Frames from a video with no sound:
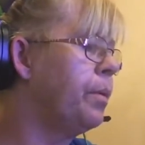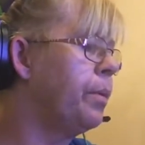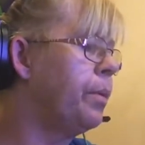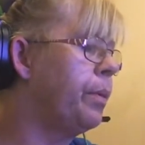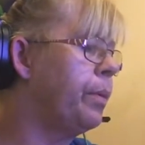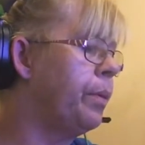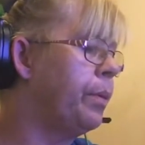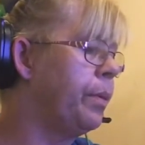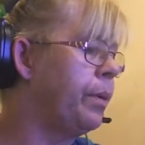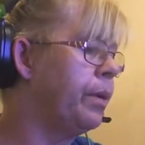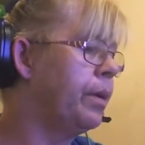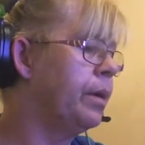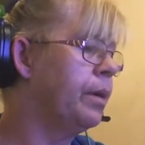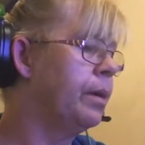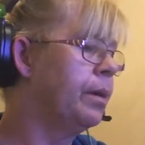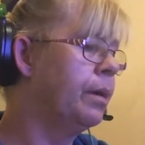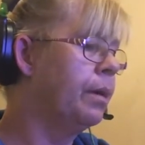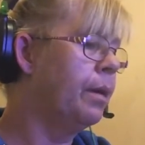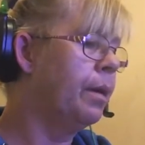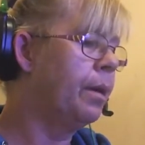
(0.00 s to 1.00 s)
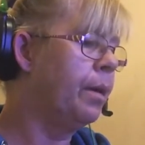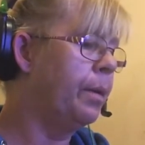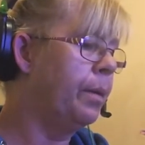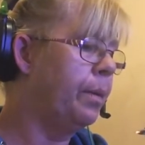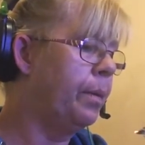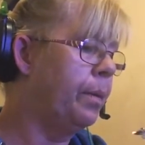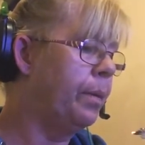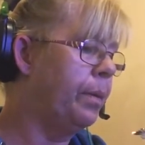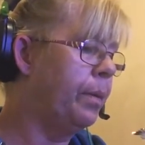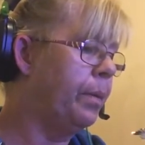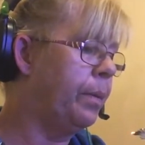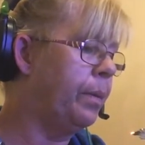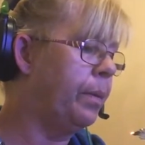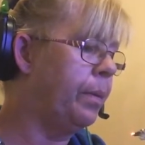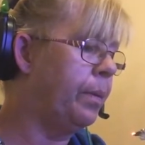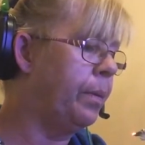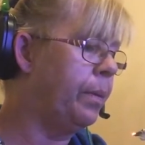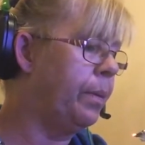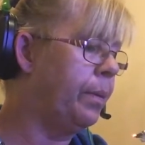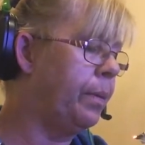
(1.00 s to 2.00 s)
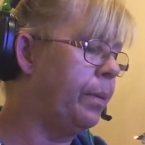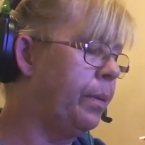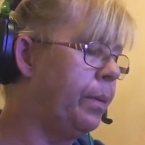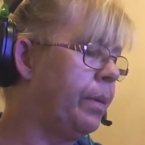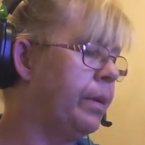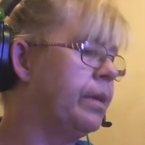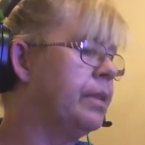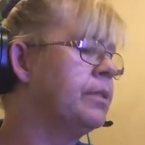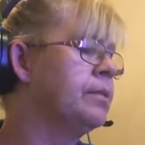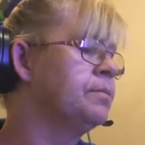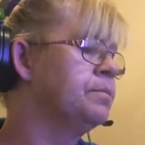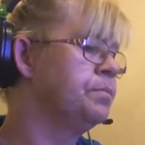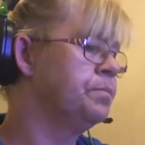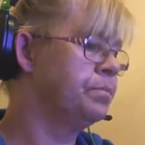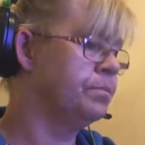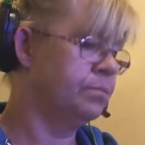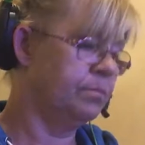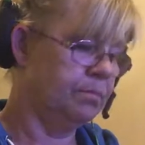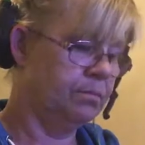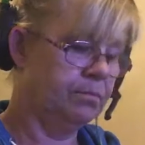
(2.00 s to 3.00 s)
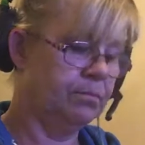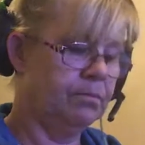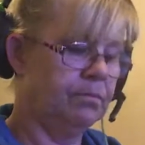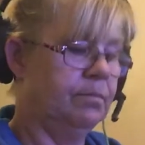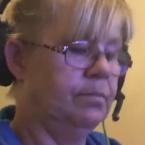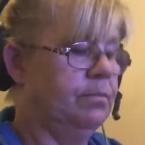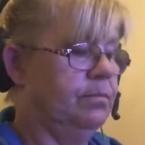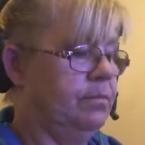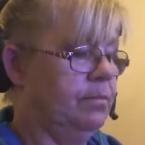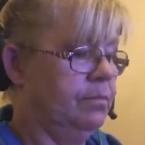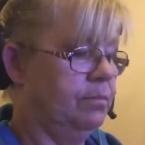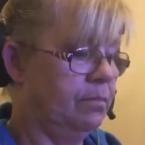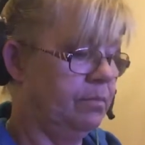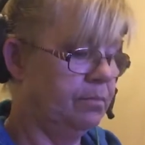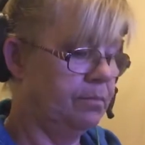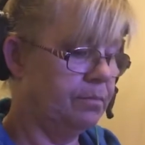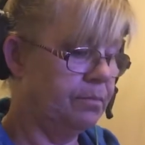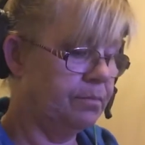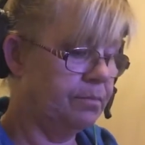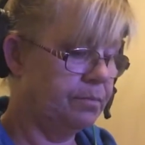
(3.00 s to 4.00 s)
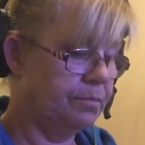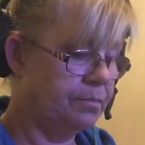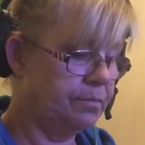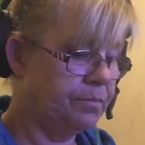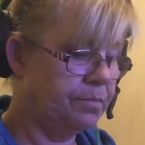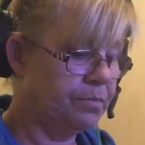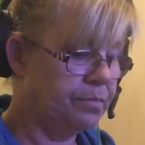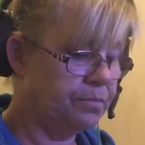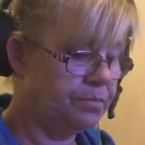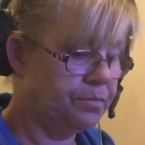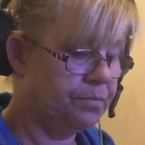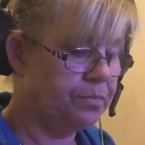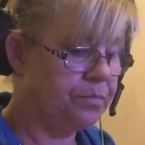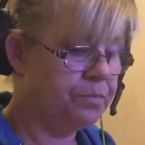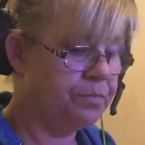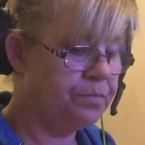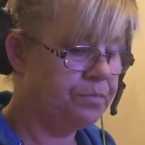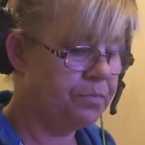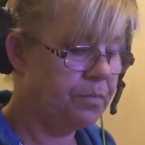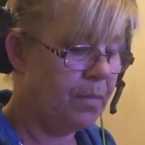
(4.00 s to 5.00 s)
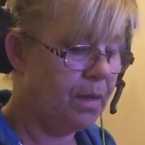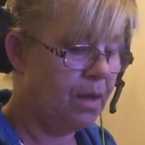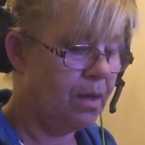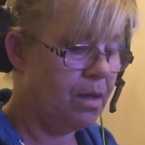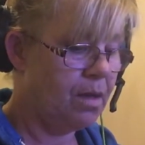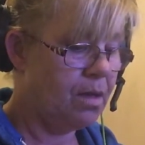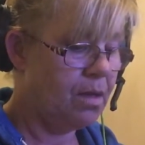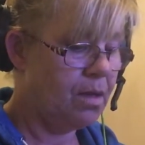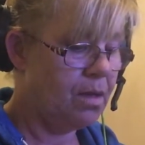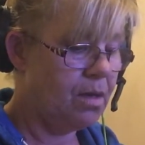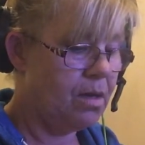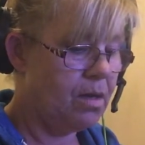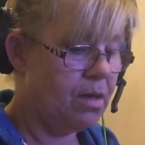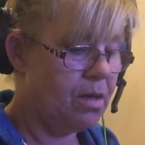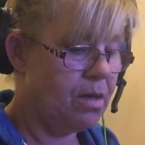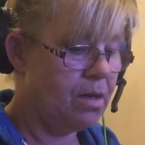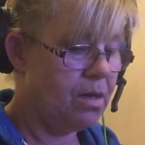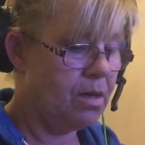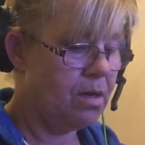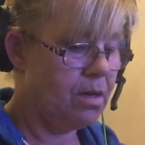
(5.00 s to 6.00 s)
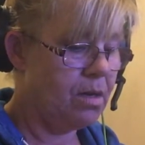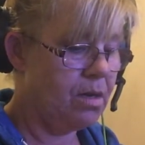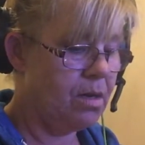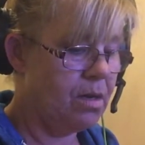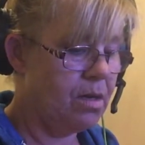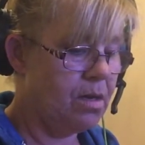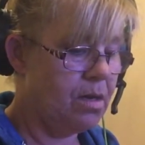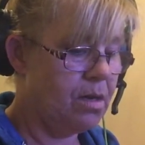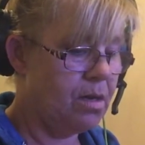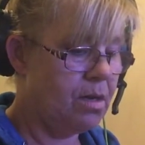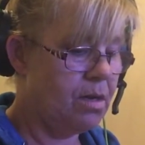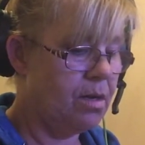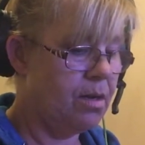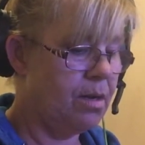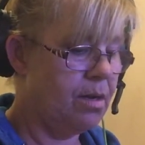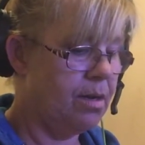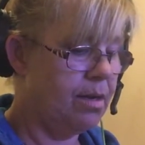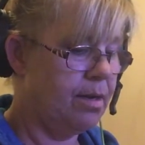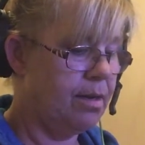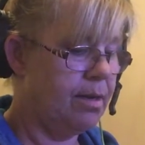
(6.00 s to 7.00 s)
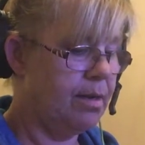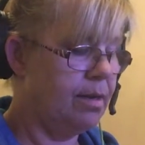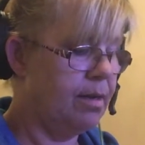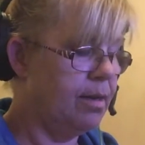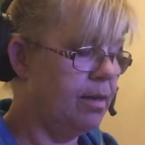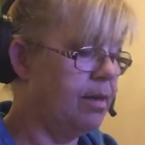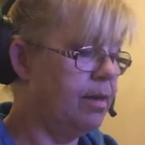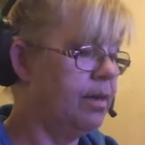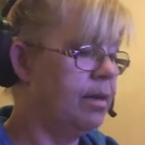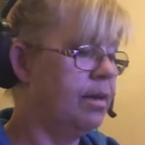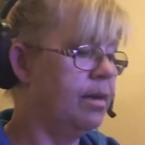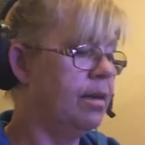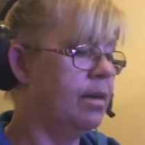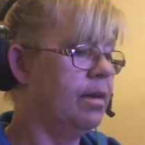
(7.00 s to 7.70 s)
(silence)